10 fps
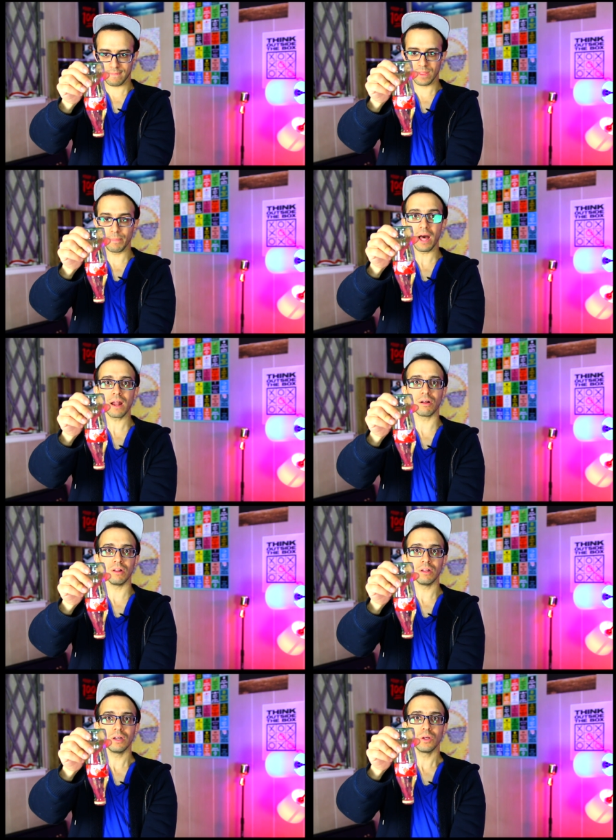the
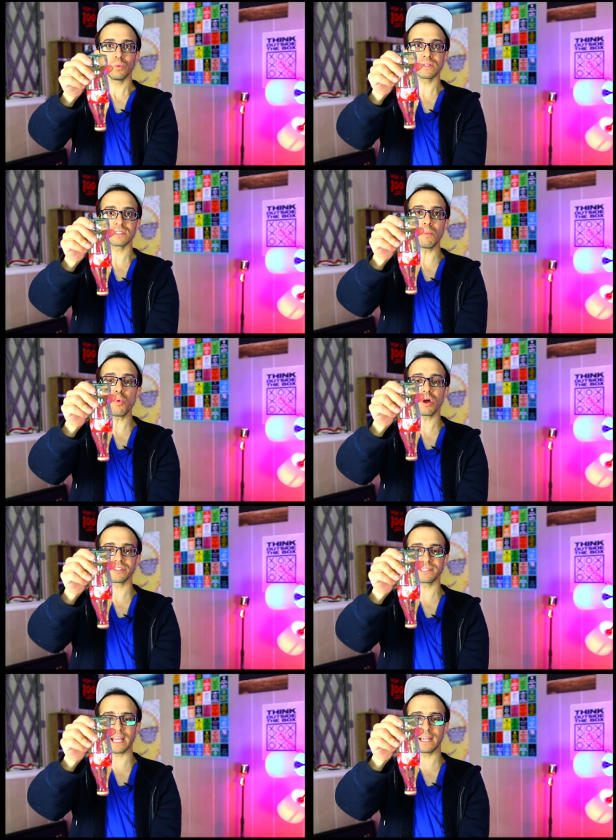bottle. Well, some water
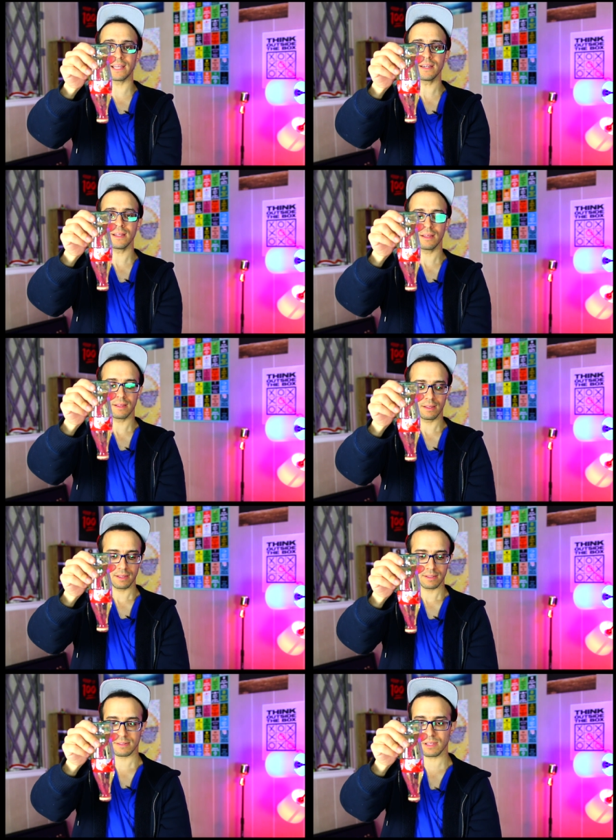stayed in.
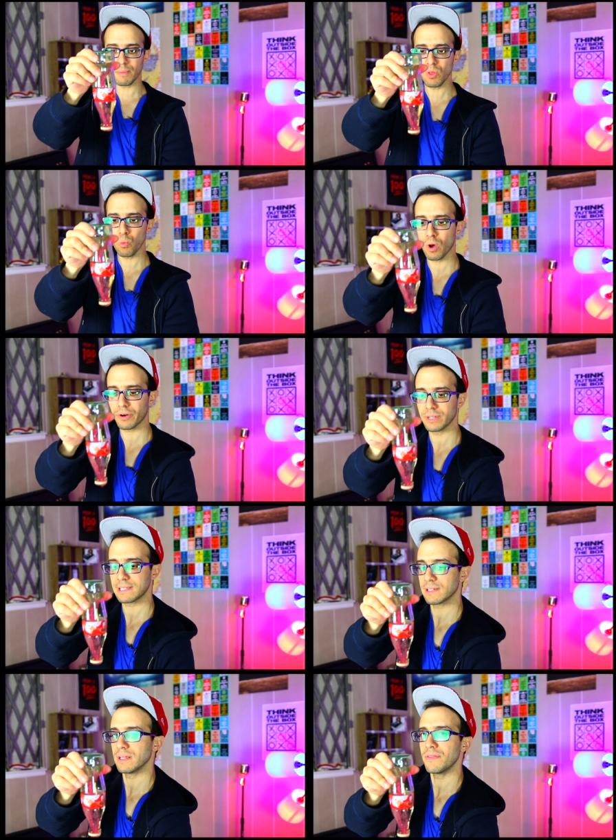Some of the water is
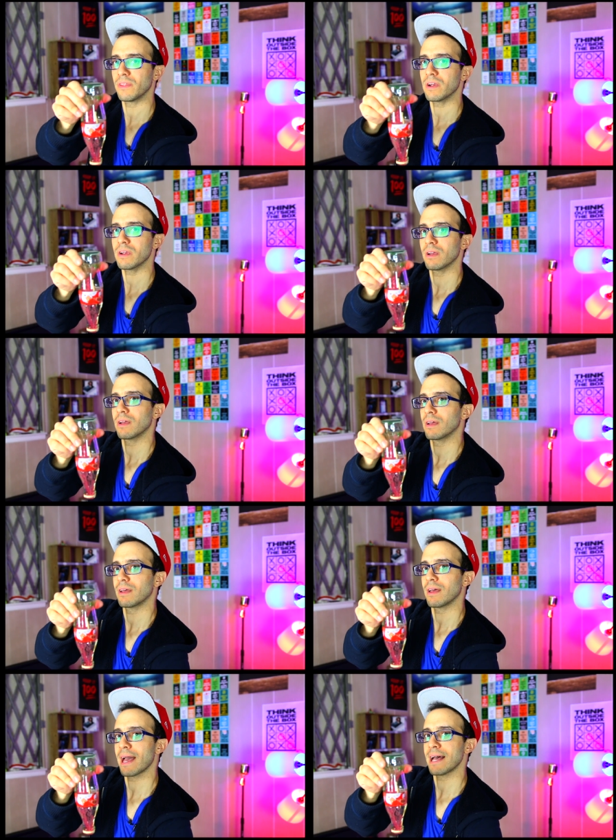still in there,
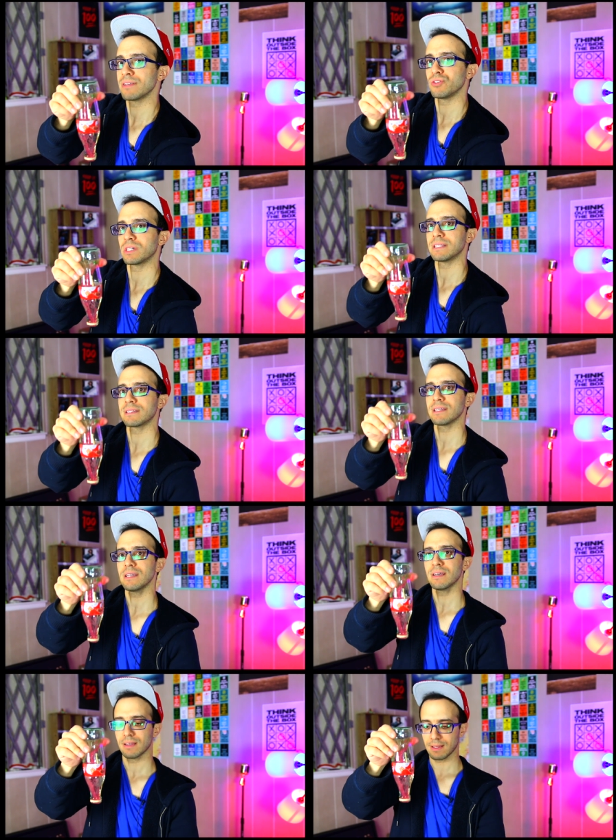as you can
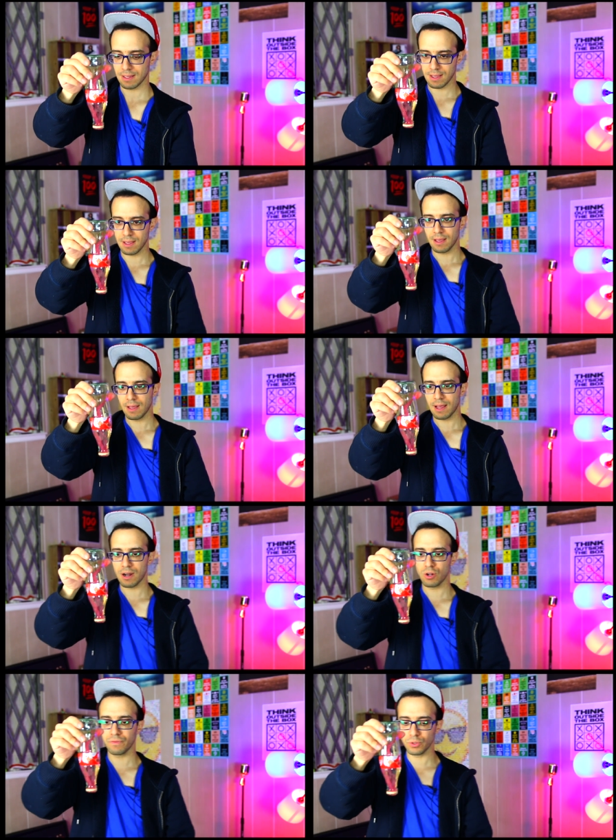see. I
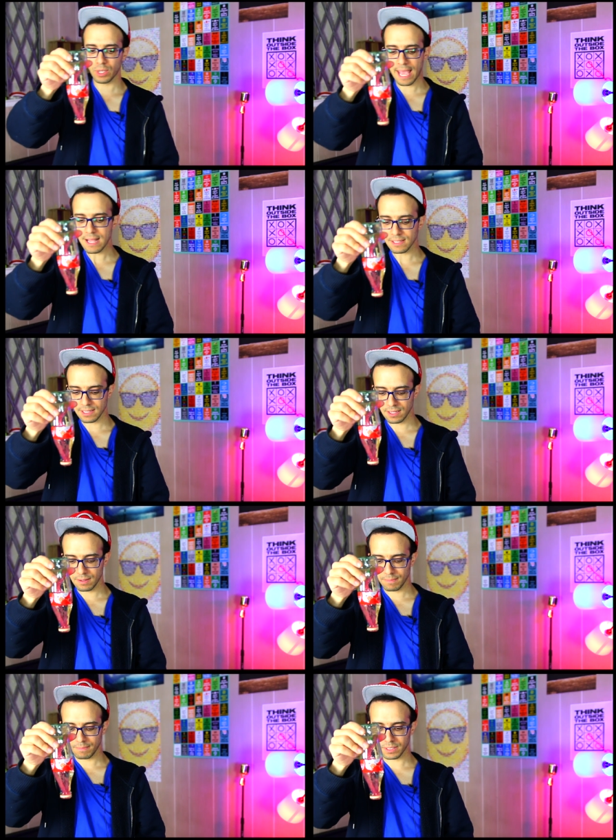don't know if you can see,
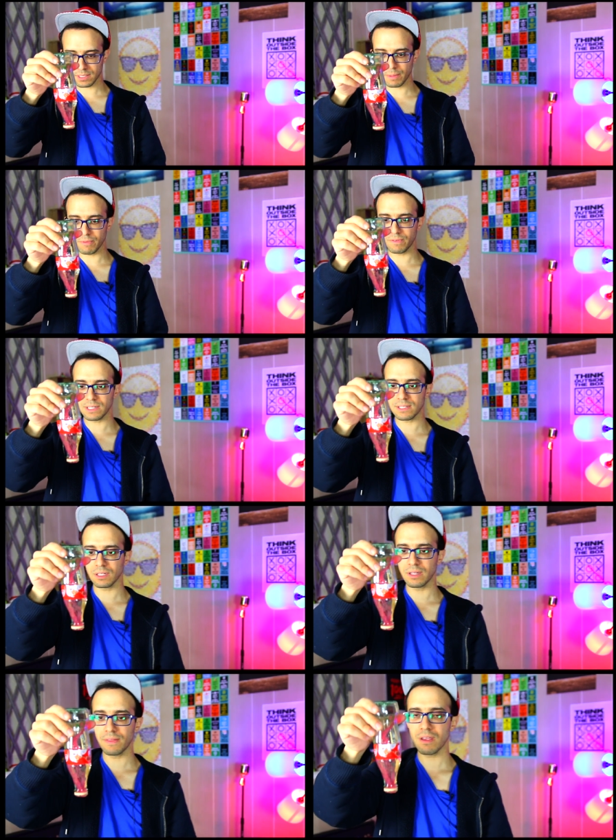but some of it is
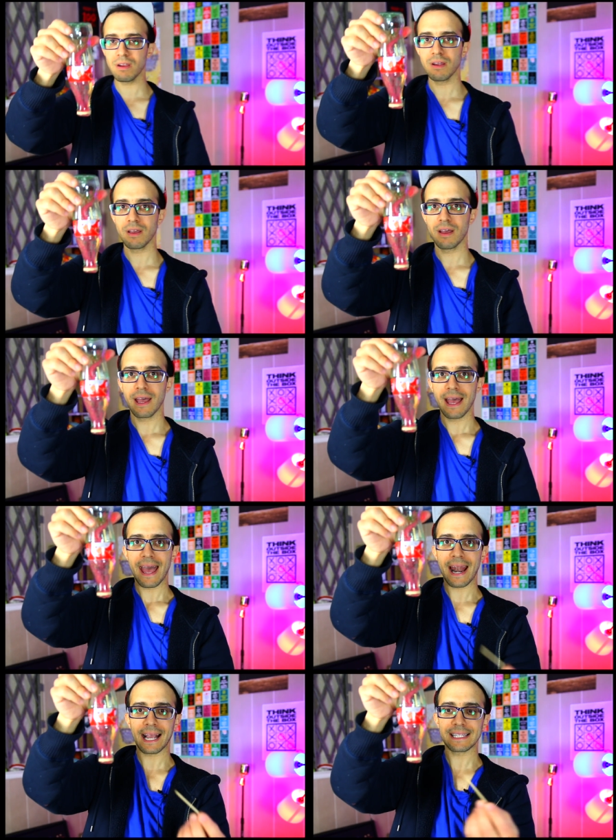still in there.
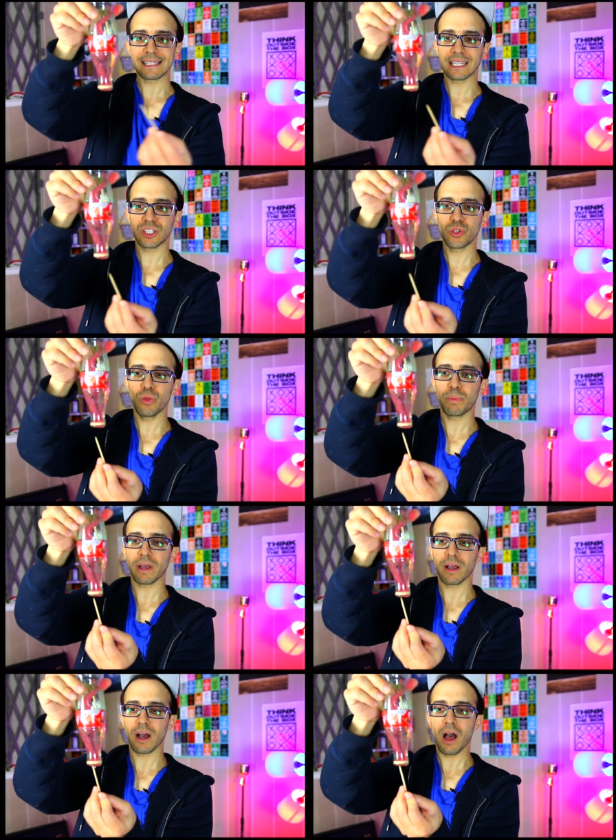And I could stick a
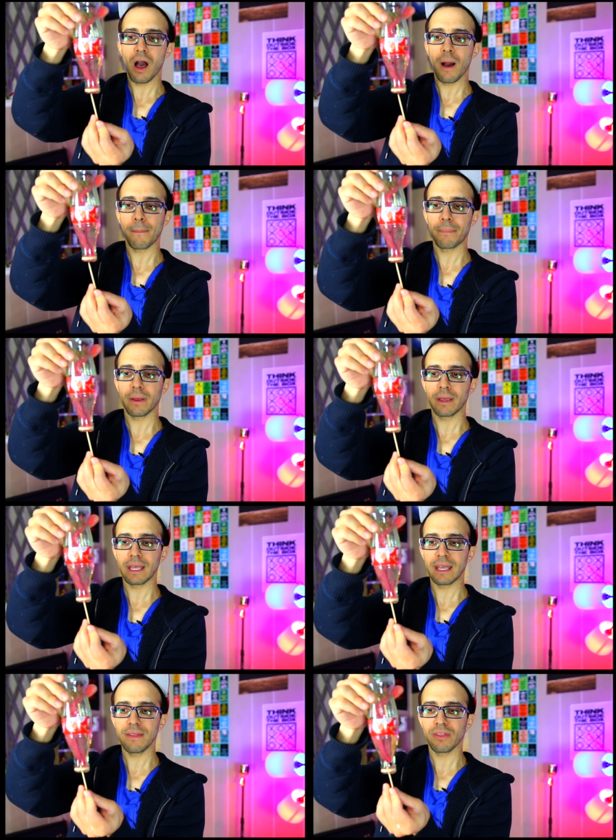toothpick up
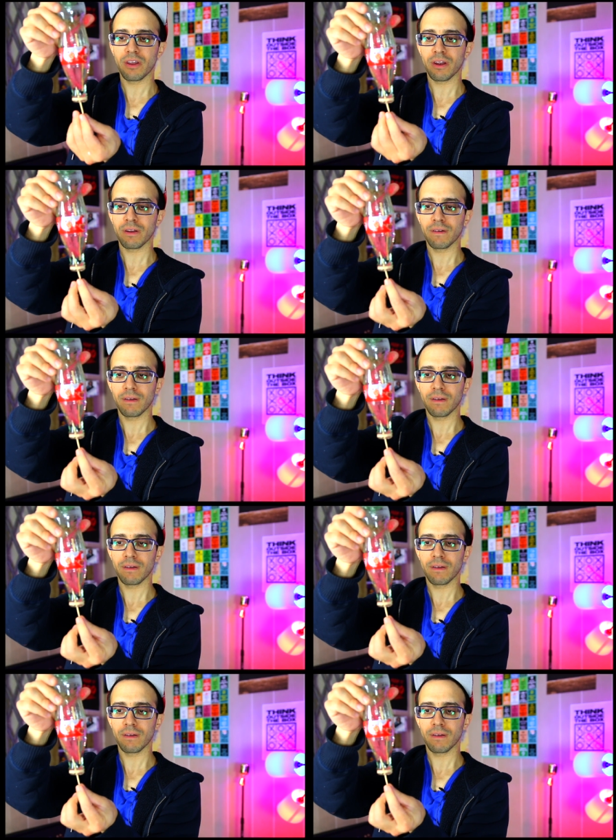in there.